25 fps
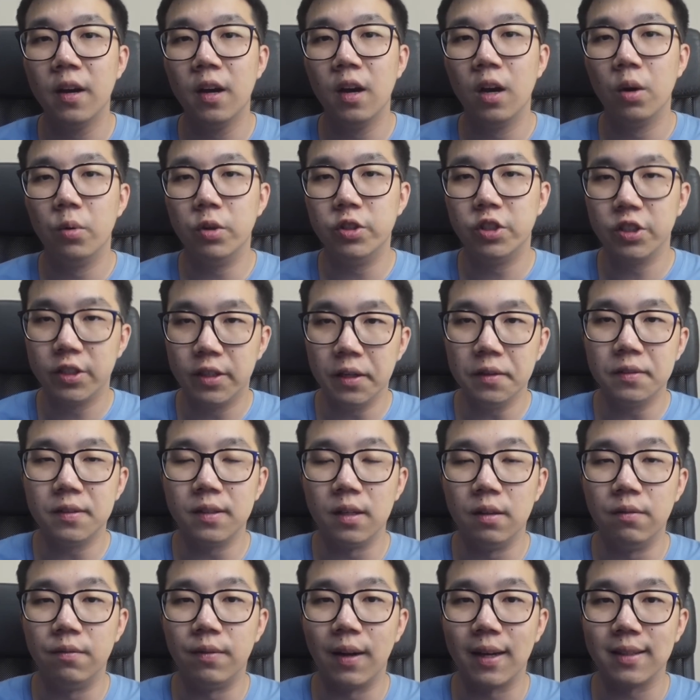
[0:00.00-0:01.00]
which gives
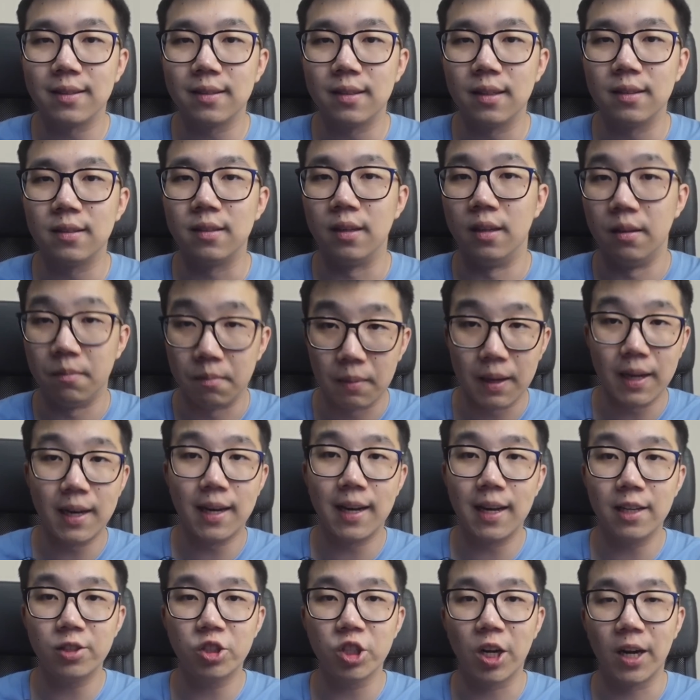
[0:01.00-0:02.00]
investors in
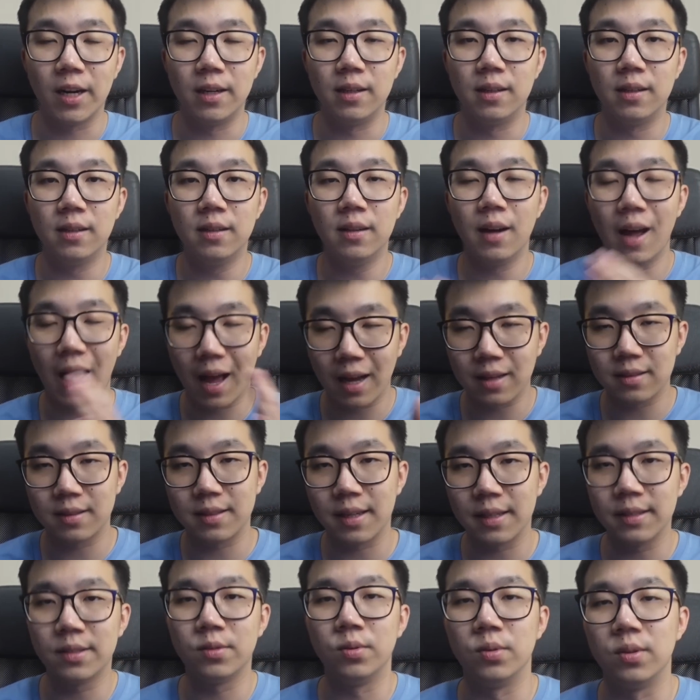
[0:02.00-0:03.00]
mainland China
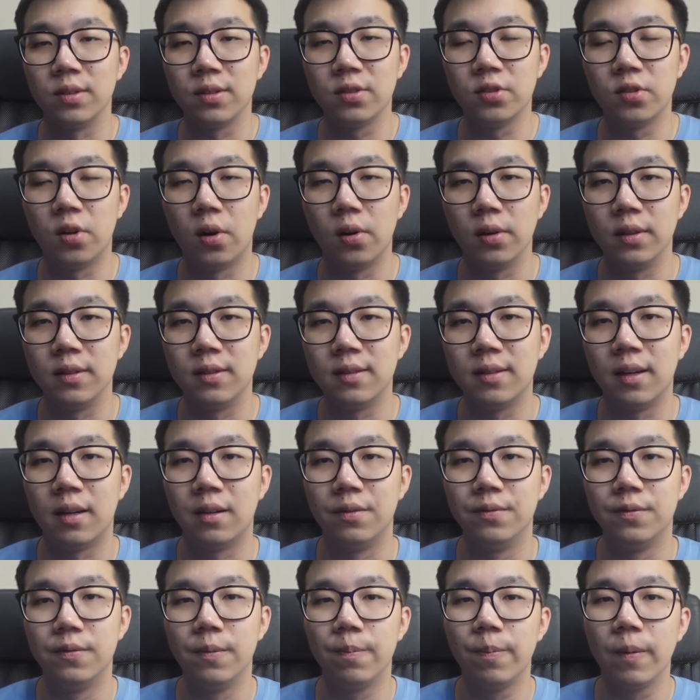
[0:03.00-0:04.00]
access to the stock
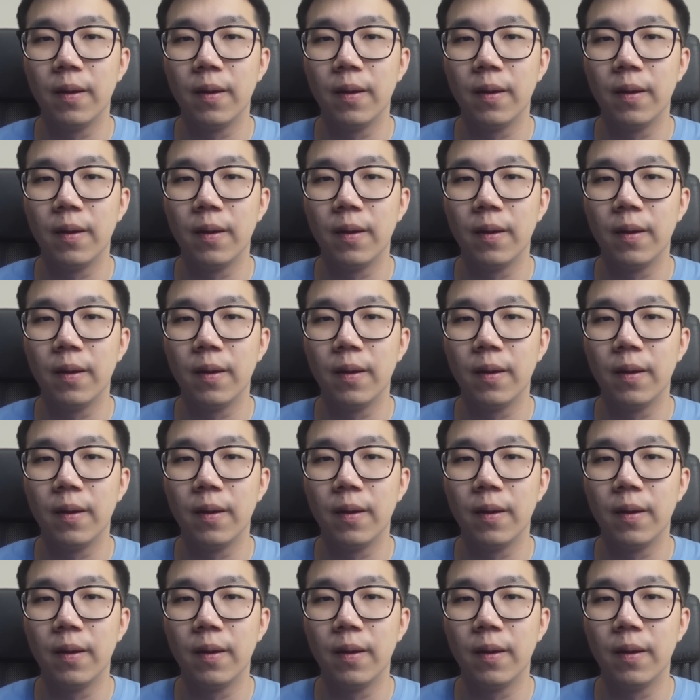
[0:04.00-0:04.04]
itself.